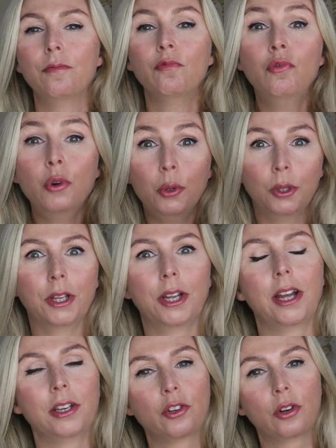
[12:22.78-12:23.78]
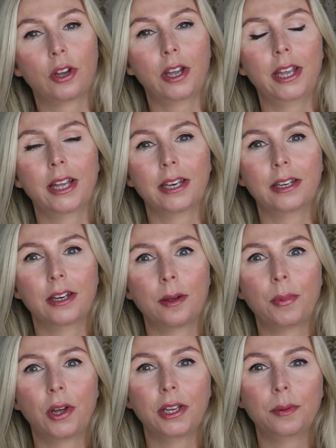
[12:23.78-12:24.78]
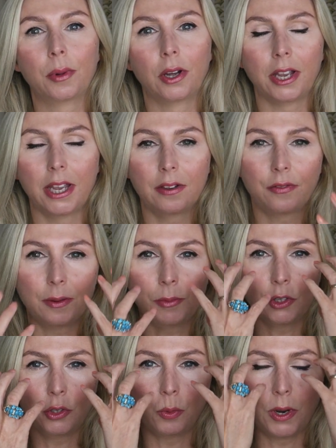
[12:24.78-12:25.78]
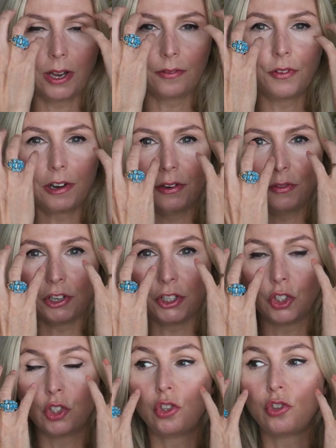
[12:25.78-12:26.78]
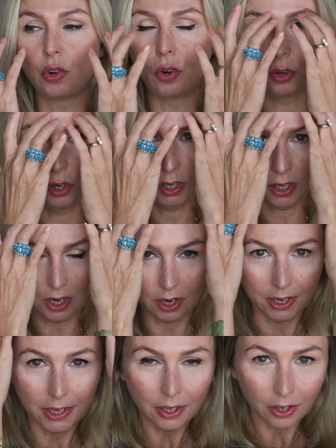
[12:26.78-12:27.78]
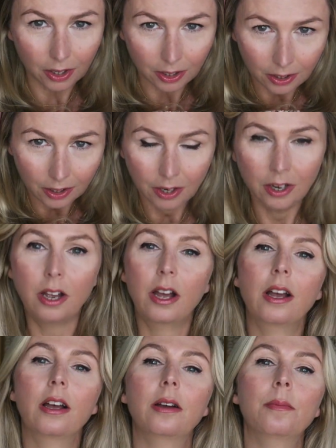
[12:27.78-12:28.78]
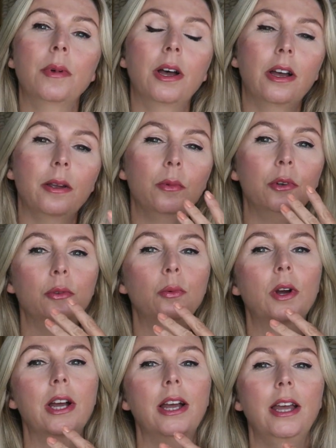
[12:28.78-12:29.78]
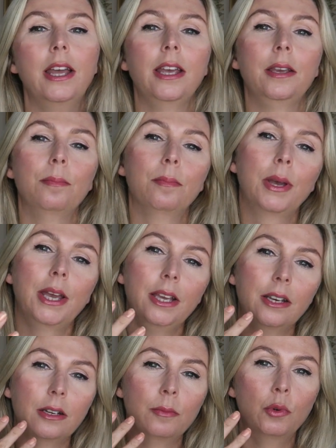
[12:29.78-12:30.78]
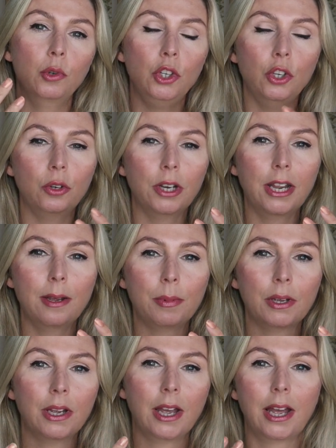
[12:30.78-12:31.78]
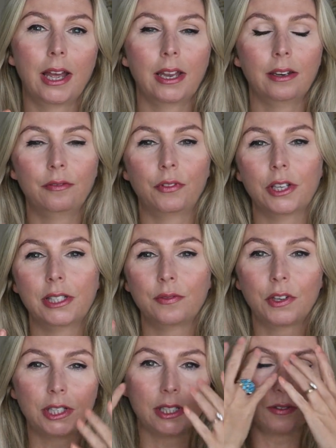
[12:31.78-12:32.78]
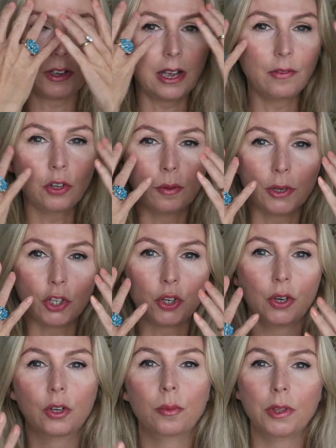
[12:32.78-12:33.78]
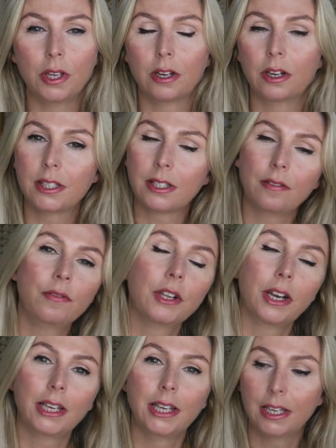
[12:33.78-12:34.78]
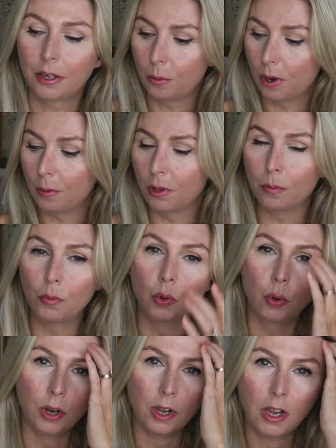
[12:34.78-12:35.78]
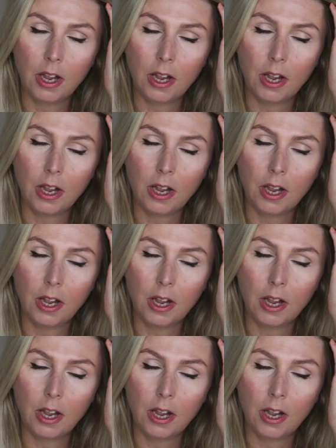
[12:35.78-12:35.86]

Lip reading: rule that I try and abide by. If I'm going to wear a very strong eye colour, I would wear a paler, more nude lip, and vice versa. If I haven't got much going on with the eyes, I feel I can get away with more